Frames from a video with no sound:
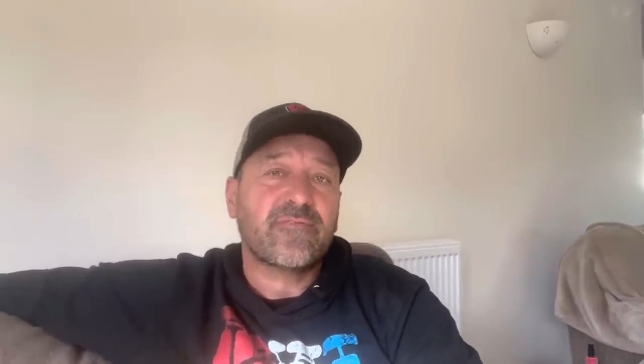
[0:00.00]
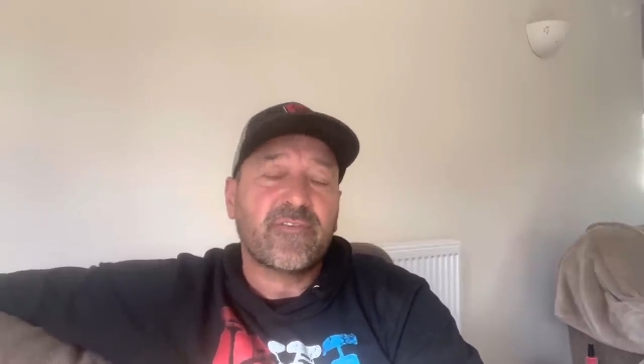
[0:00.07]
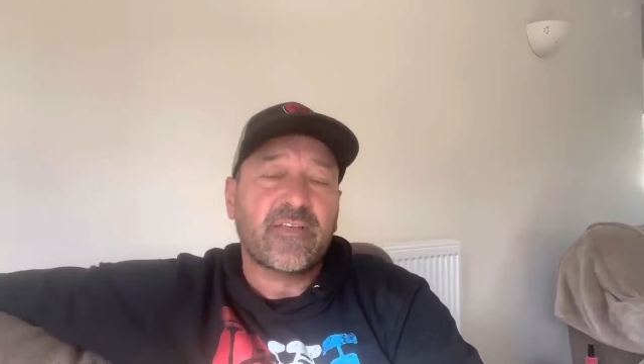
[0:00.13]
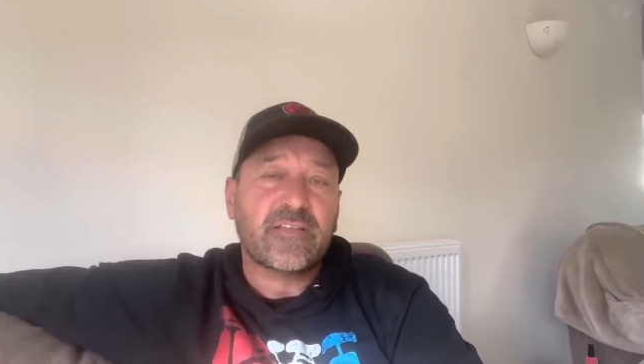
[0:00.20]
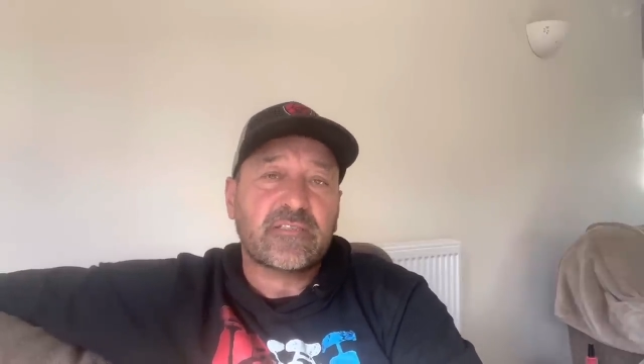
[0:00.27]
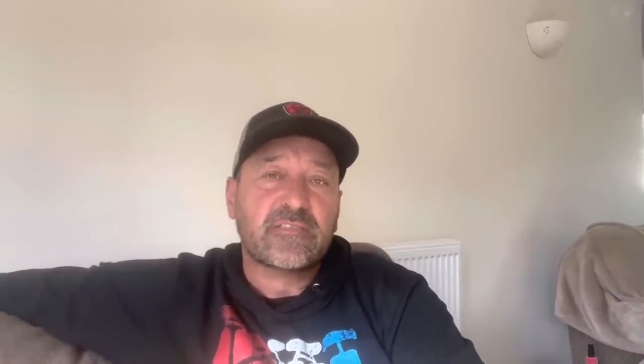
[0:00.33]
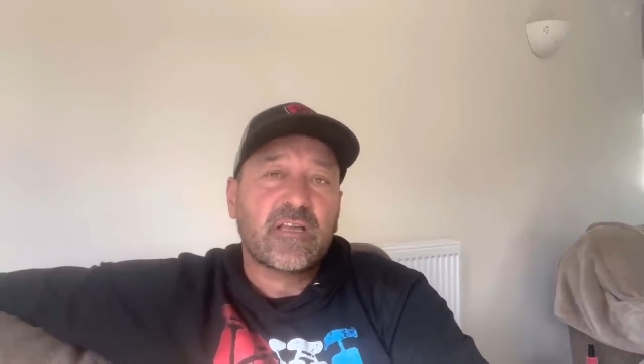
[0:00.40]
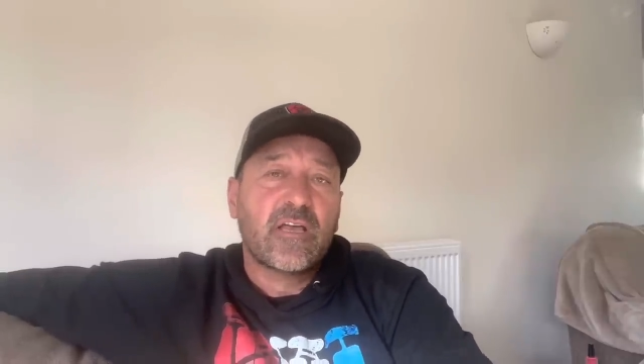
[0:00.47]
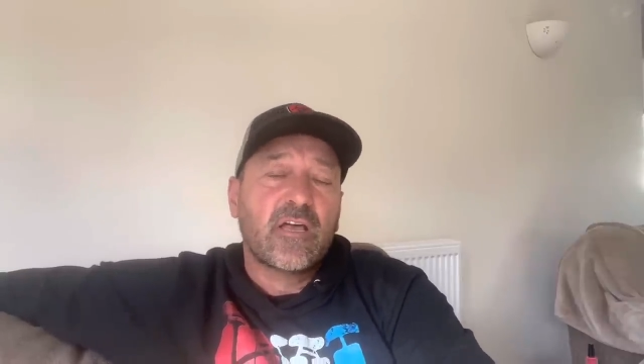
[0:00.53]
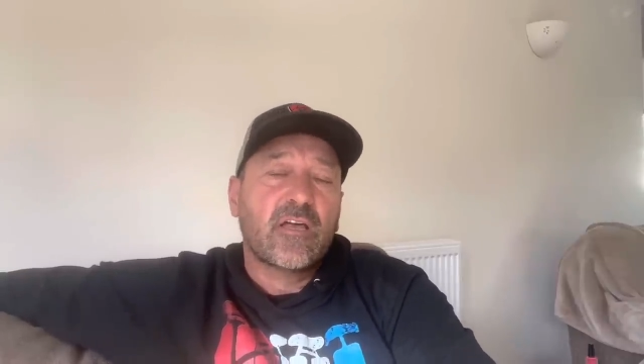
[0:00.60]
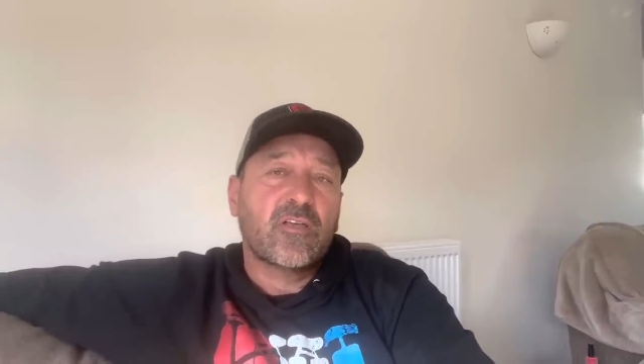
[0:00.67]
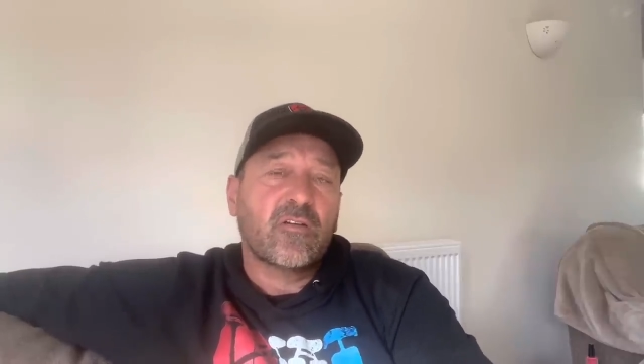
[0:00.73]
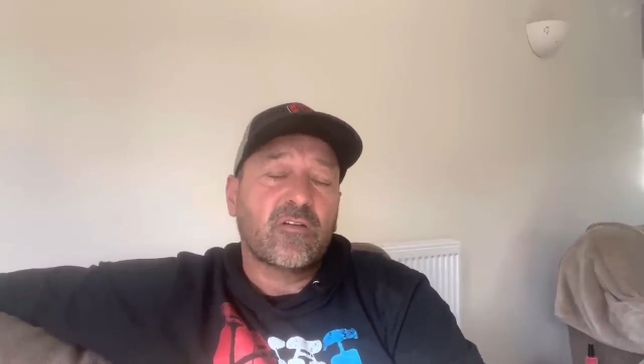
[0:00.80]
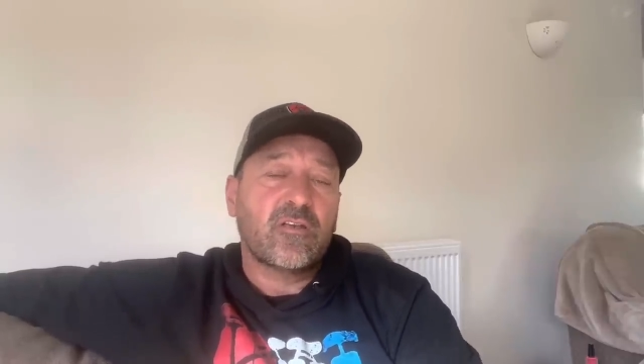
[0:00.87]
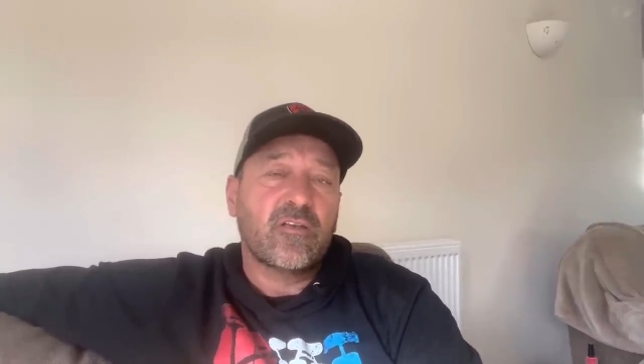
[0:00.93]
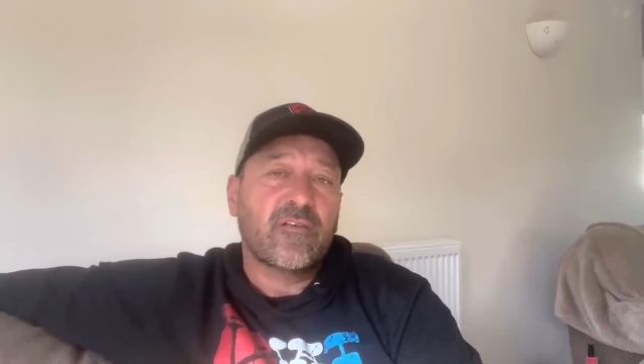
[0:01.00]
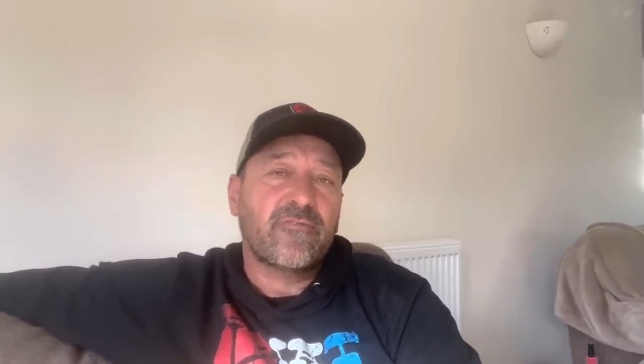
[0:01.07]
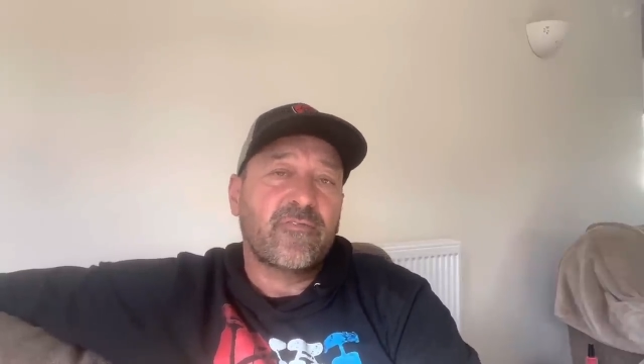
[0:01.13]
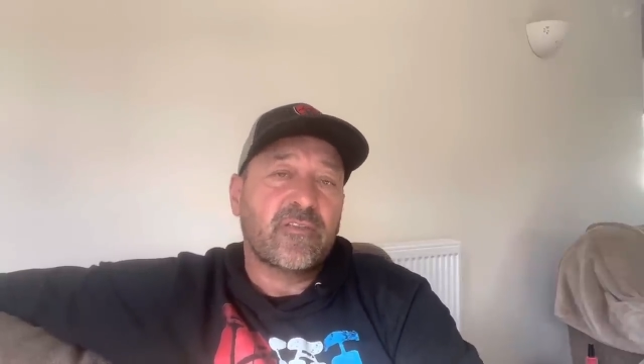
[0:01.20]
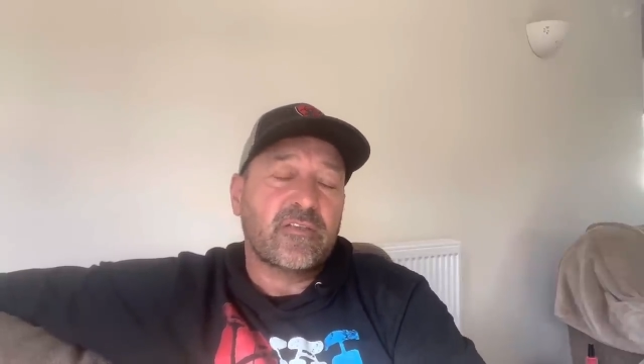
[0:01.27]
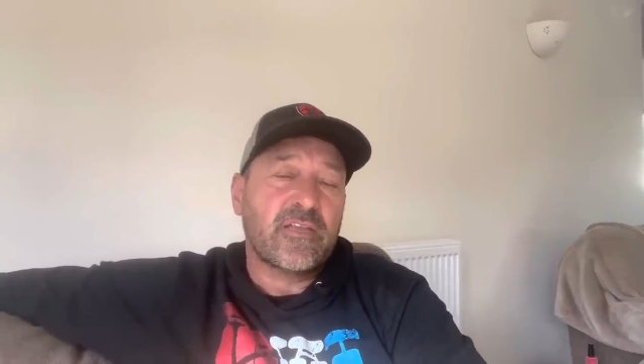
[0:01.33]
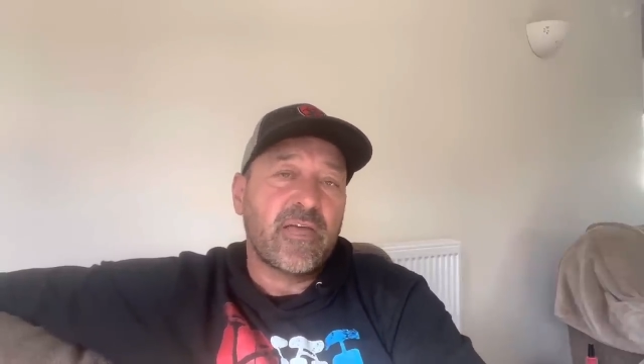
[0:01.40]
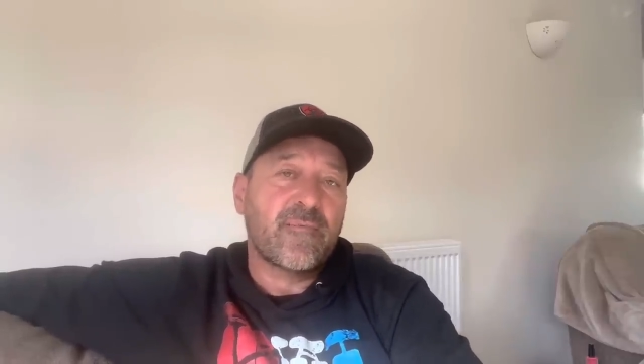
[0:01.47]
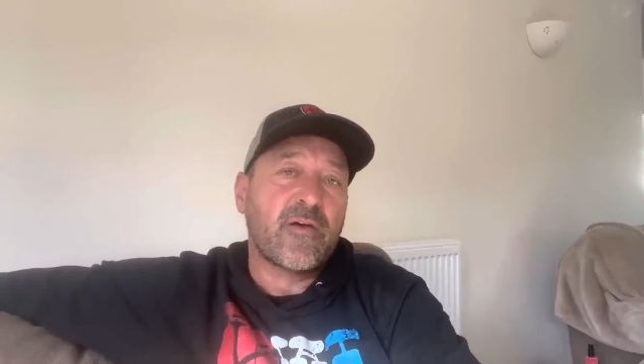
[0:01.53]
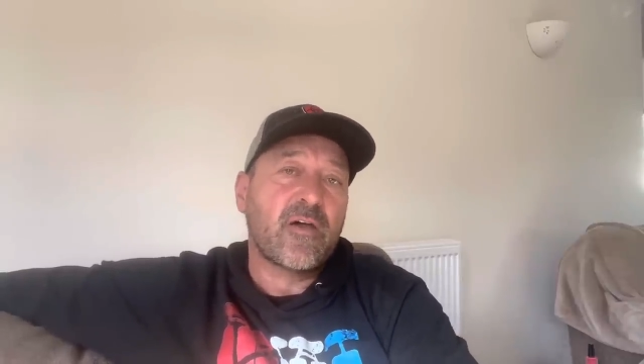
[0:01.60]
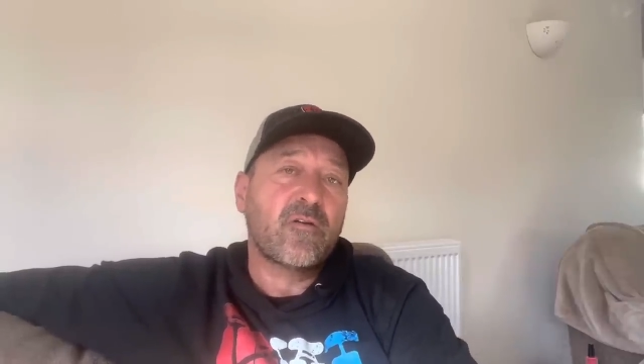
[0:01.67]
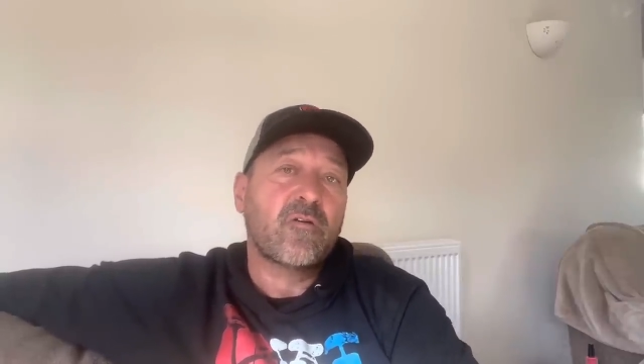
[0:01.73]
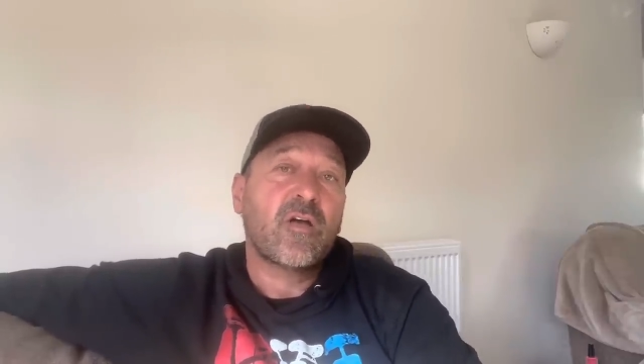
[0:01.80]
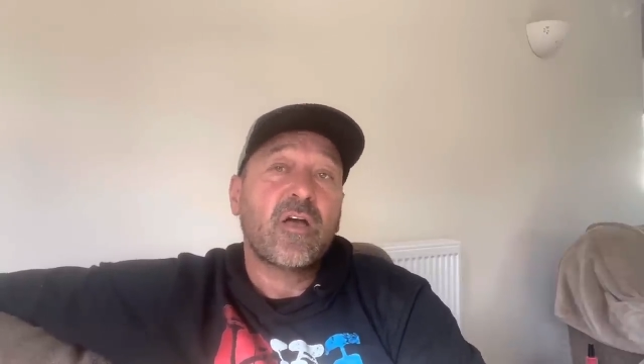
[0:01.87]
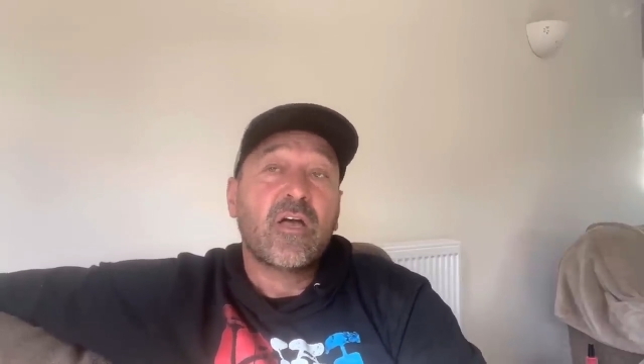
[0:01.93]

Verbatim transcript: fits good enough for the demo.